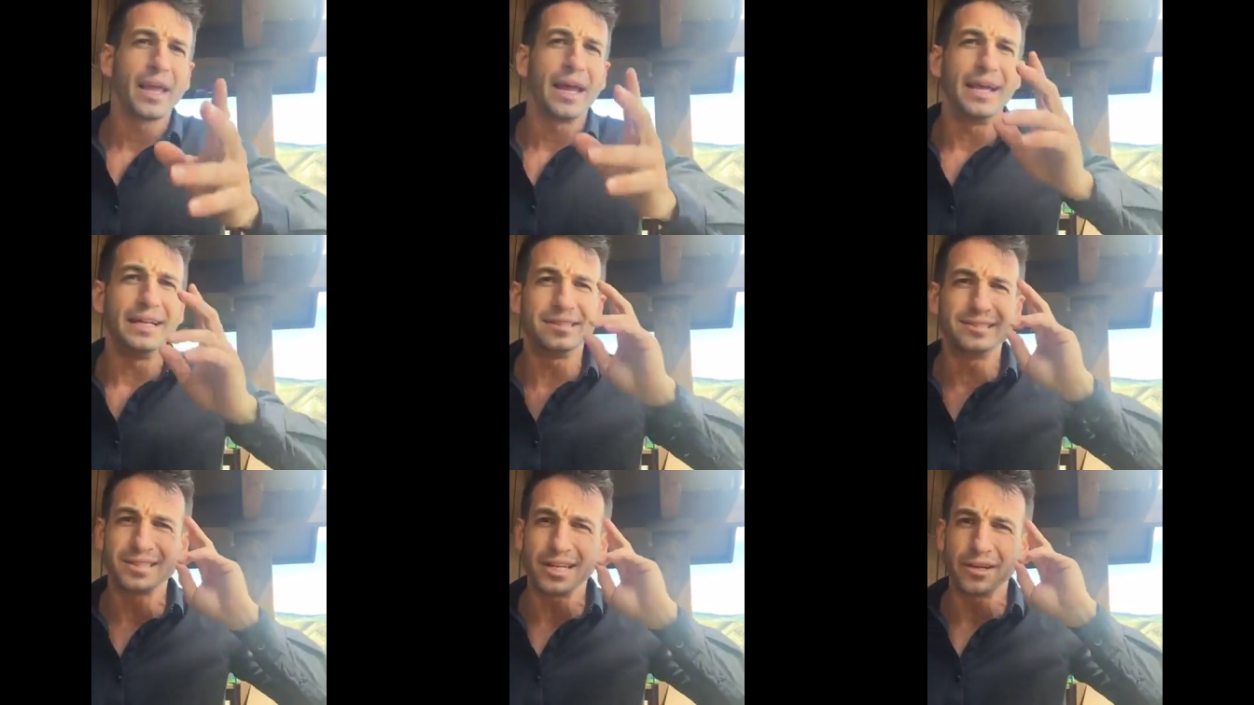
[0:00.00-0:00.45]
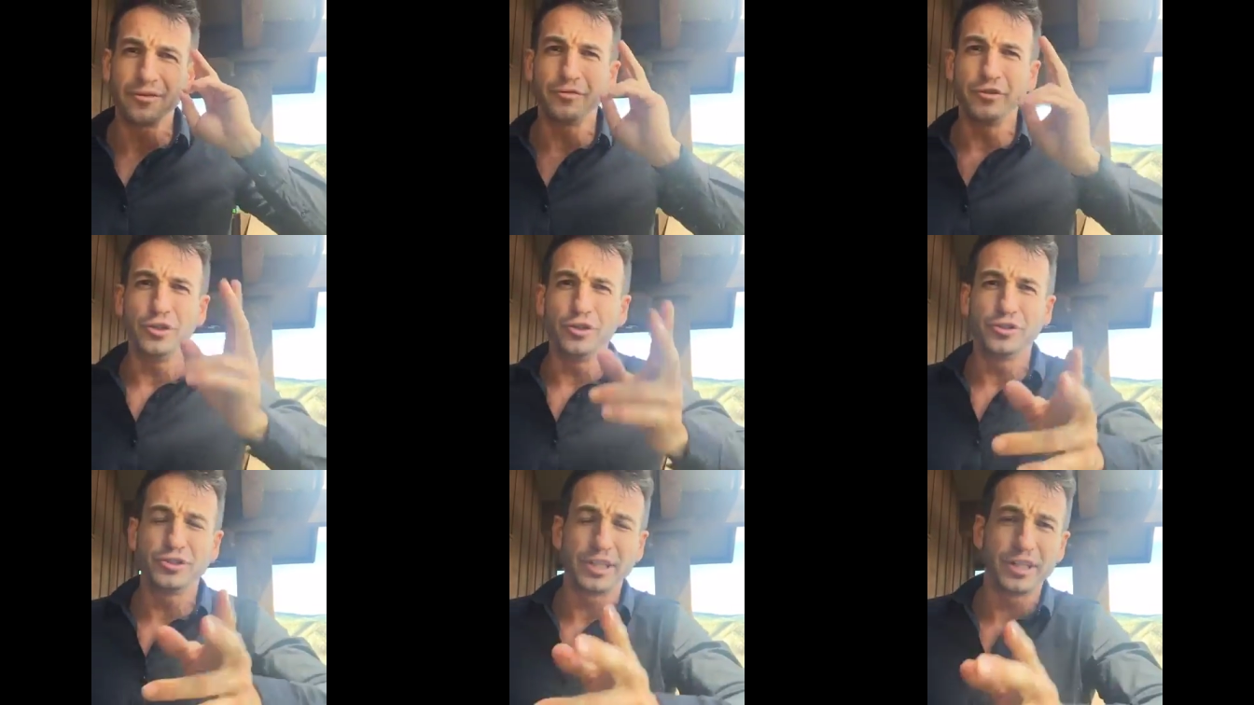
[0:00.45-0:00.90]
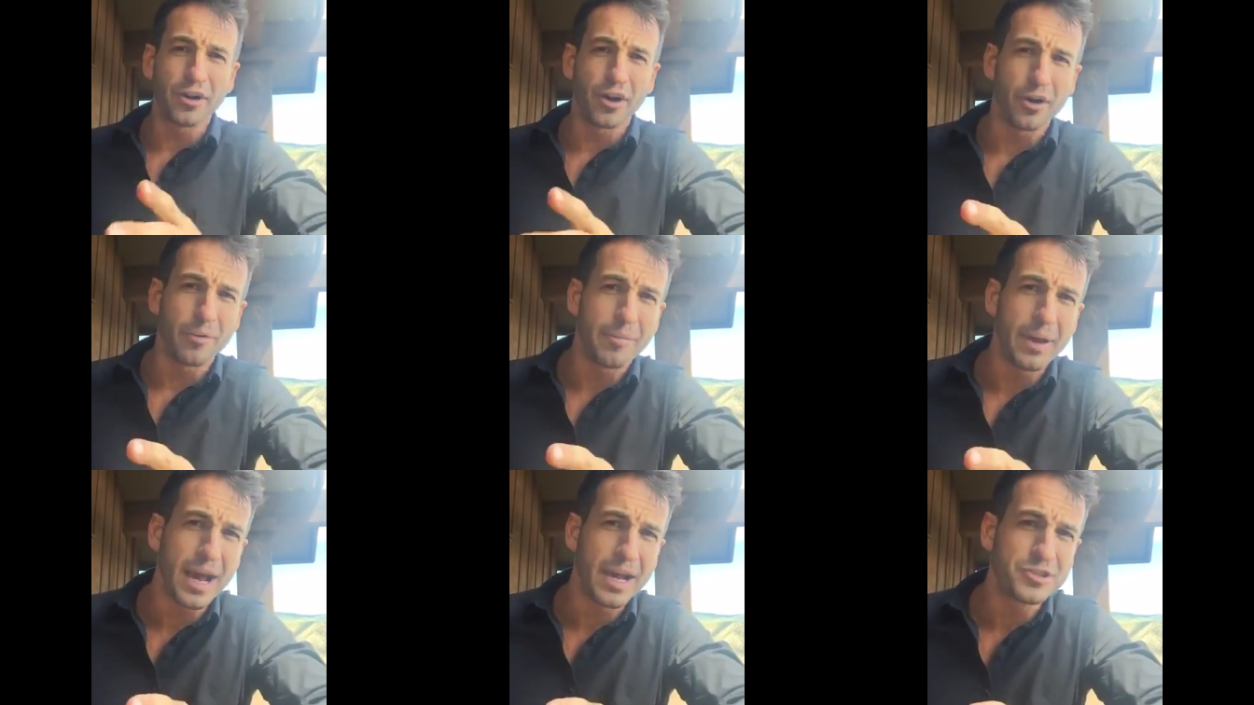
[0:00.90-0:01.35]
instead of using
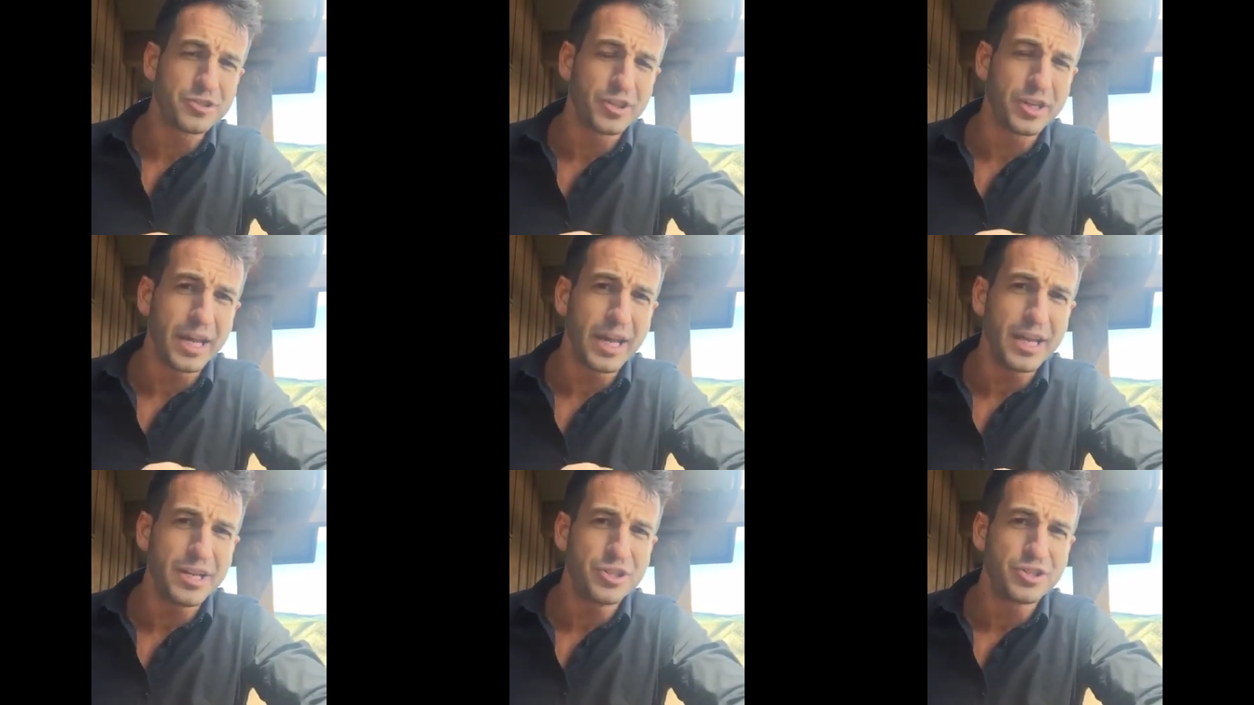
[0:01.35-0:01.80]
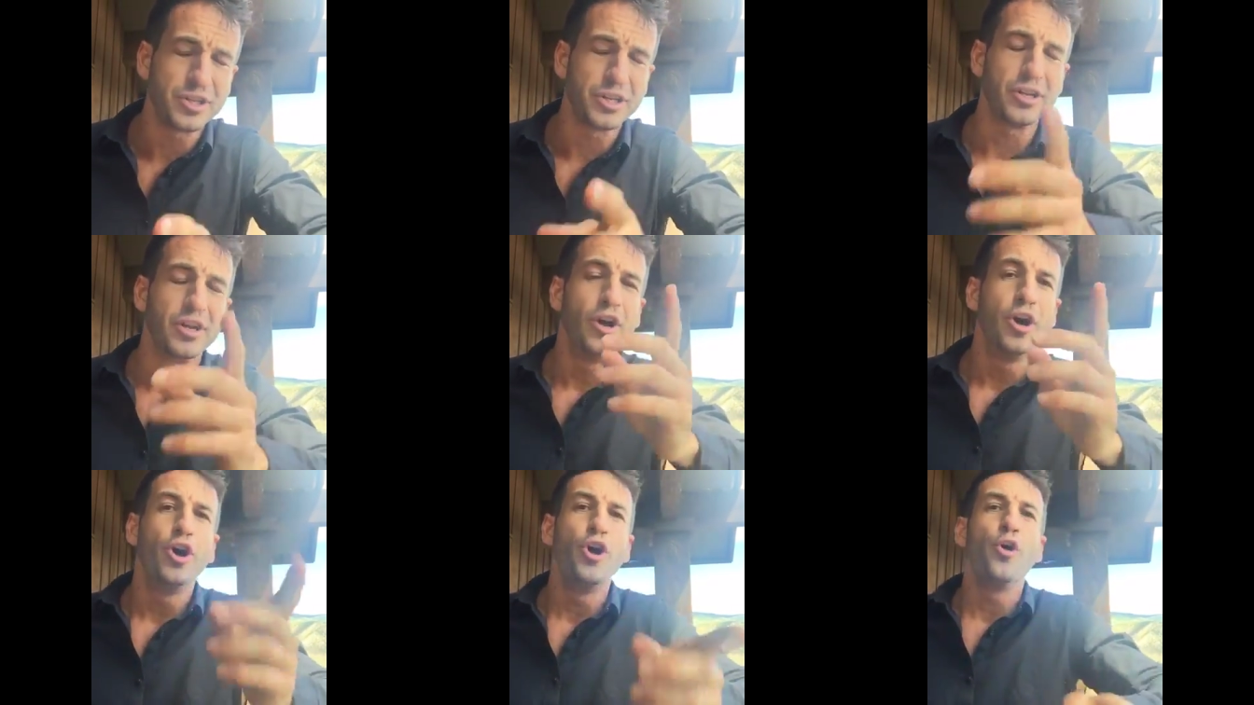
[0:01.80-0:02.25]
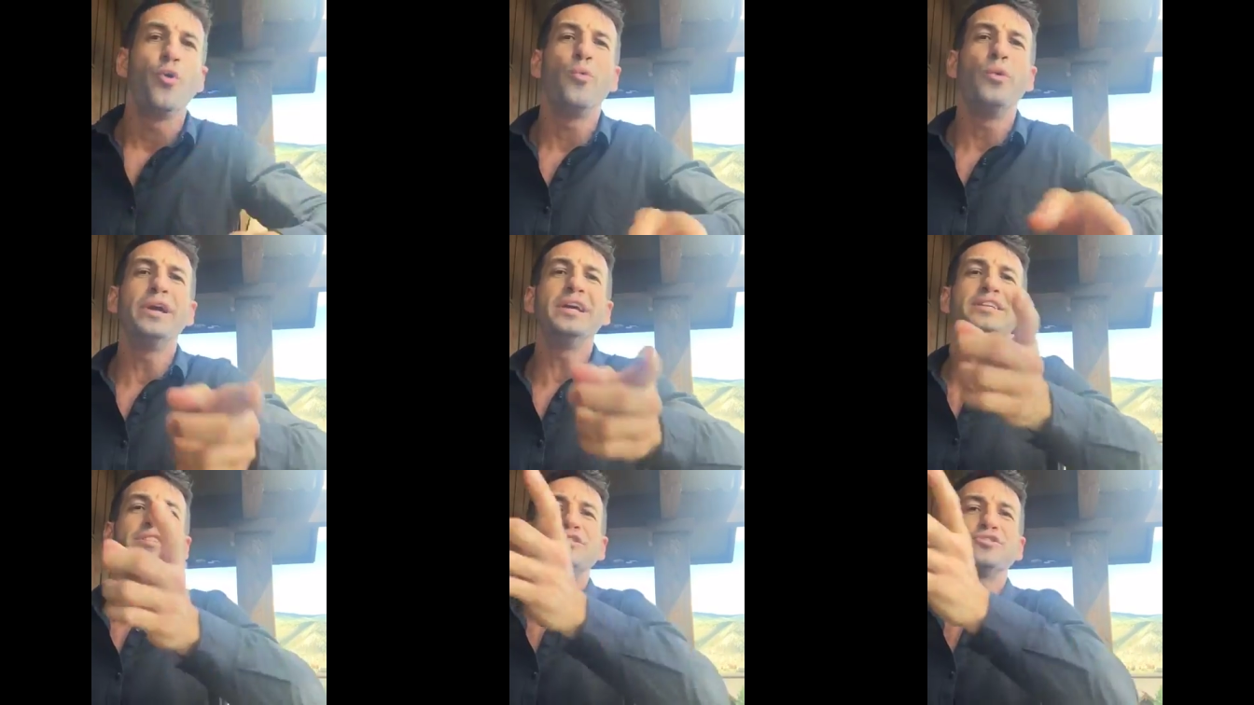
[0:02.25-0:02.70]
our imagination,
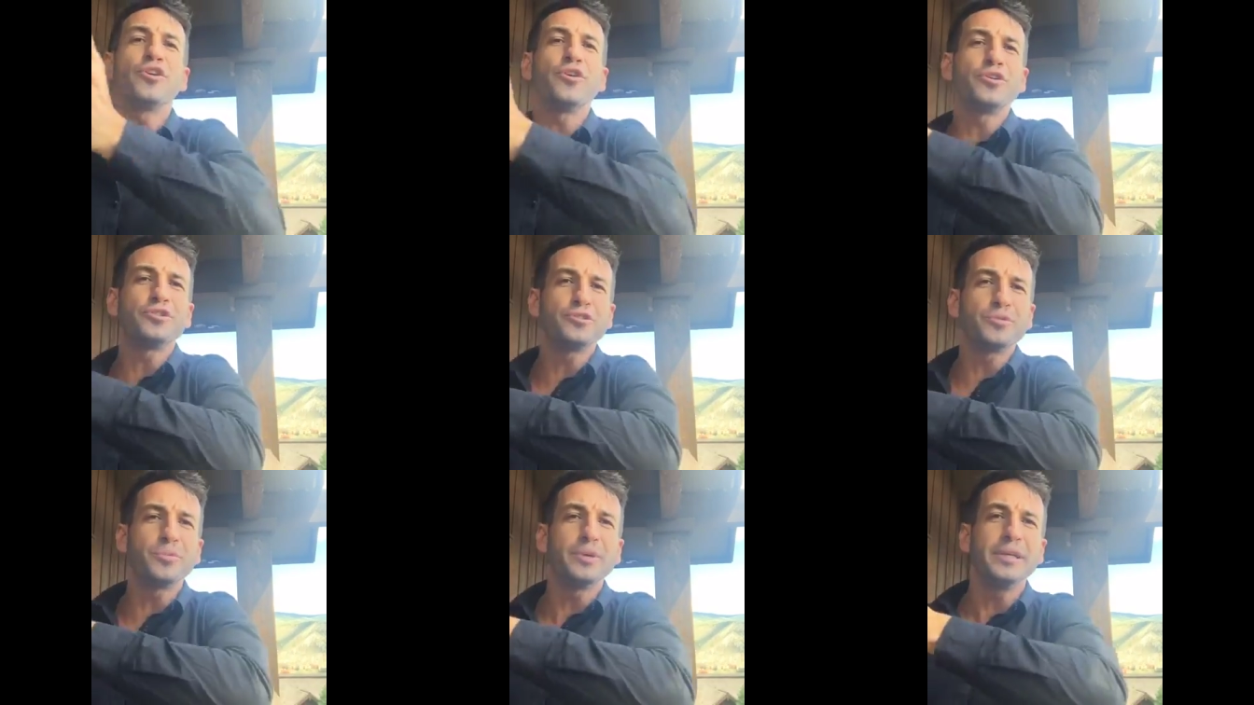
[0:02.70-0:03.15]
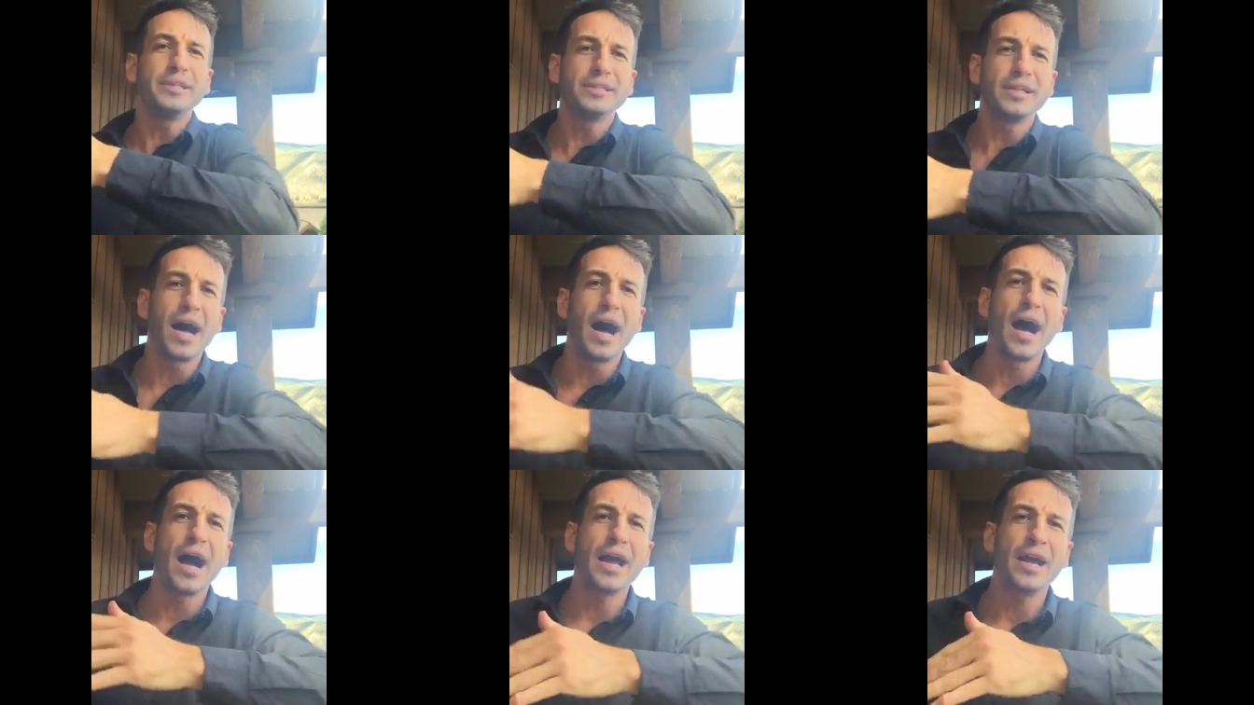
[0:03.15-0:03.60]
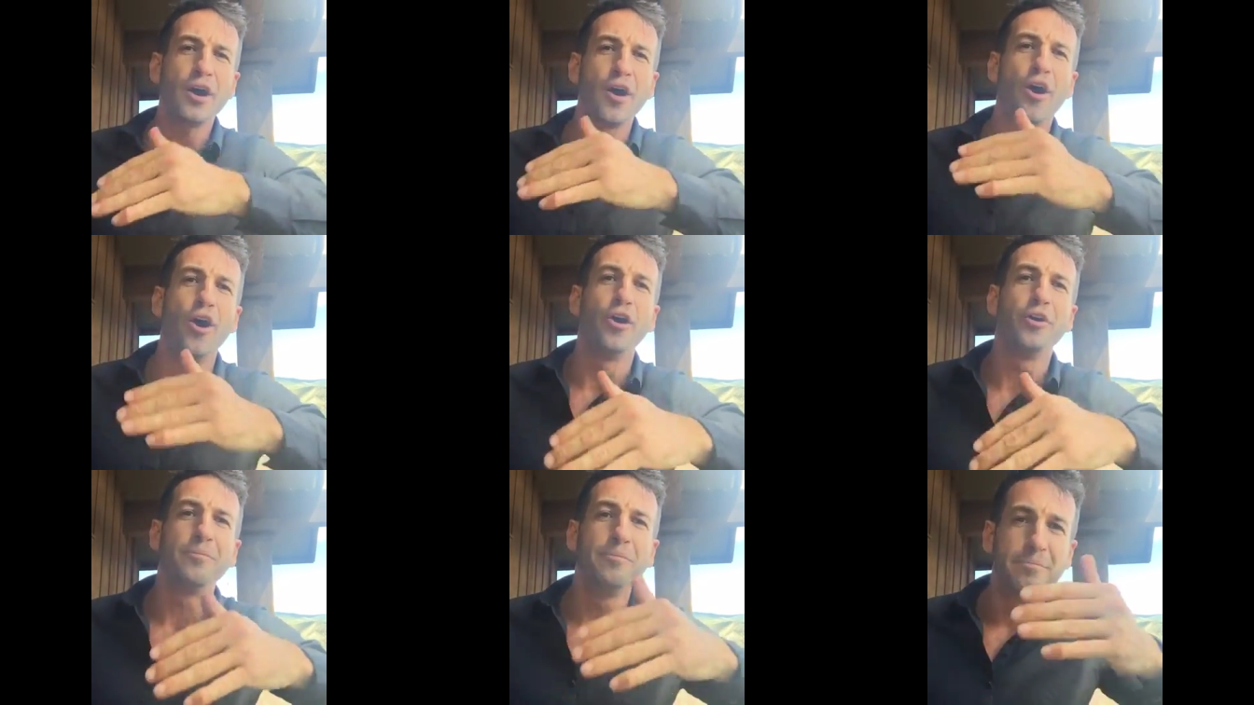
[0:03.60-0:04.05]
we start to rely
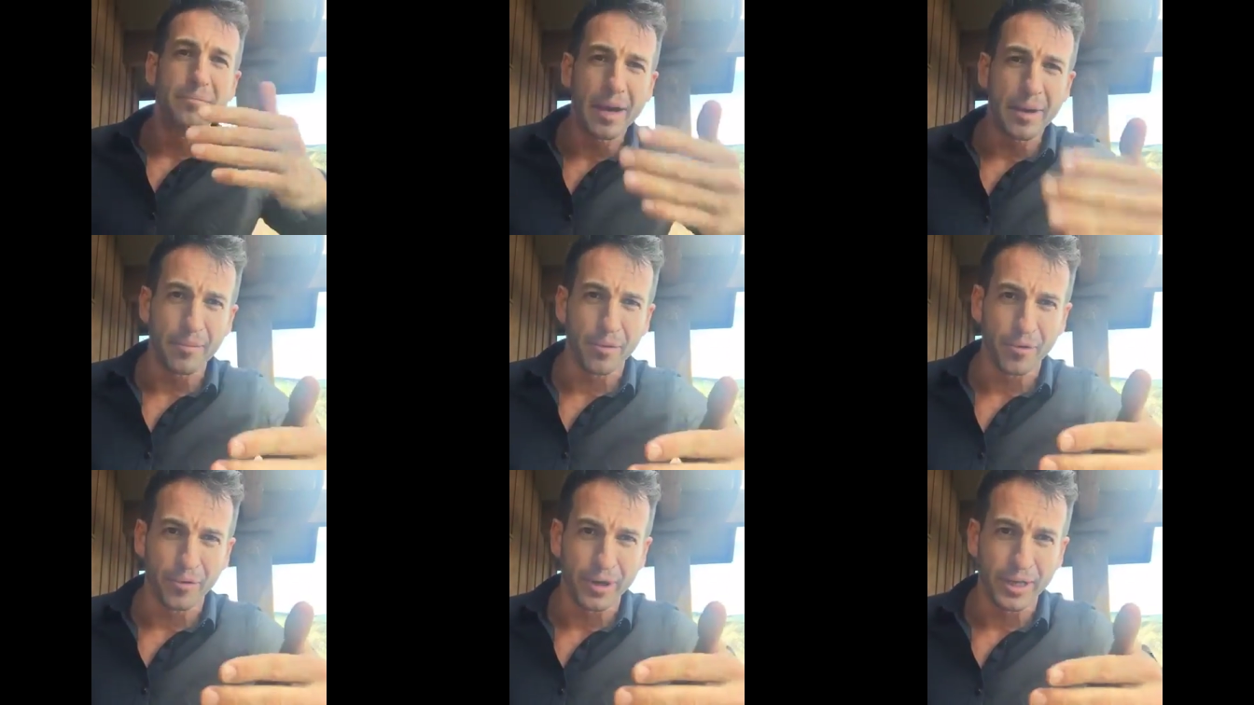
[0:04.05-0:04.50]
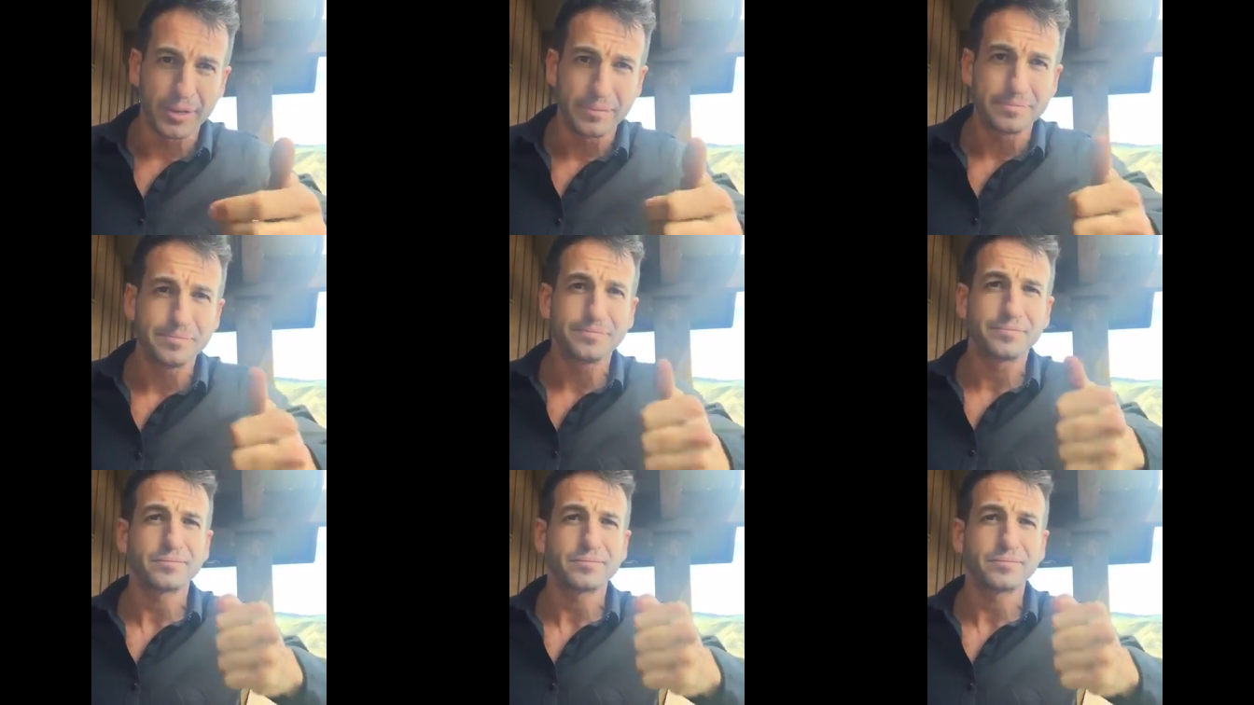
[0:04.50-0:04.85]
on memory,